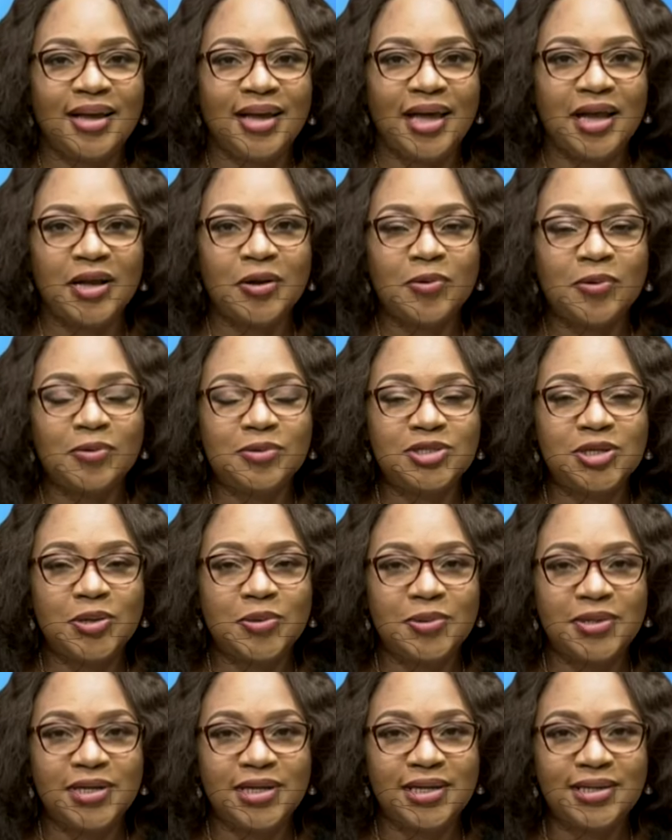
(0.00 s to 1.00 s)
Hello,
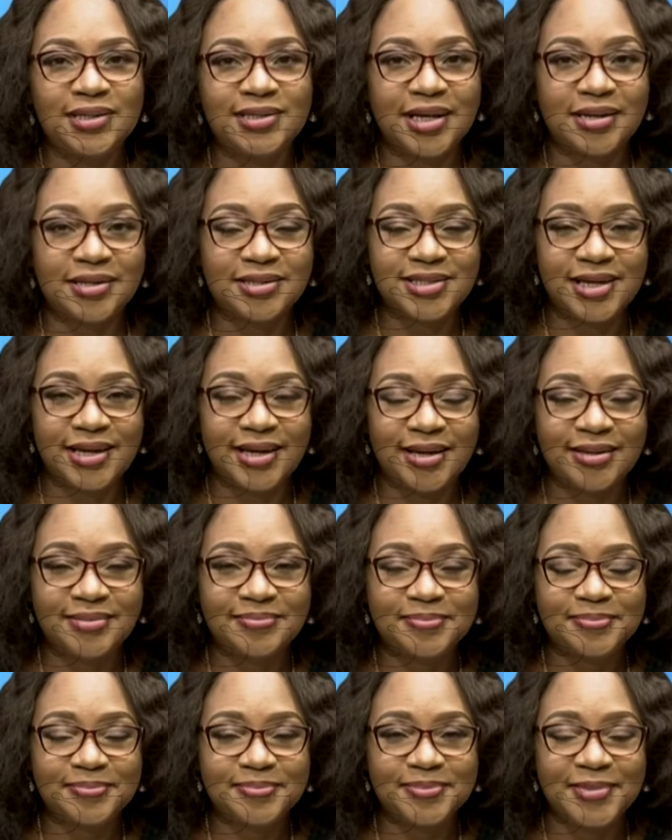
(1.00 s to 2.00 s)
Tony Delta.
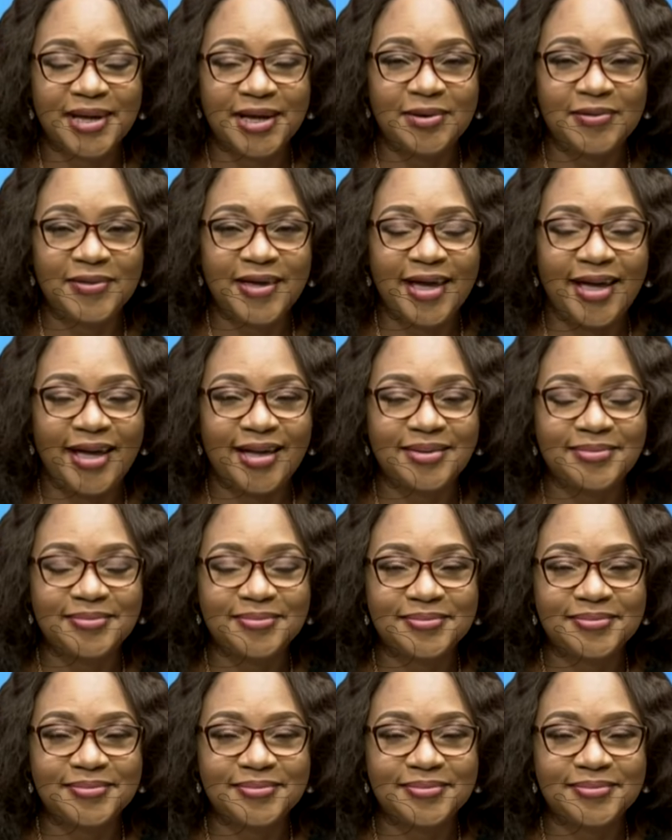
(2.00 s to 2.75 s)
Are you there?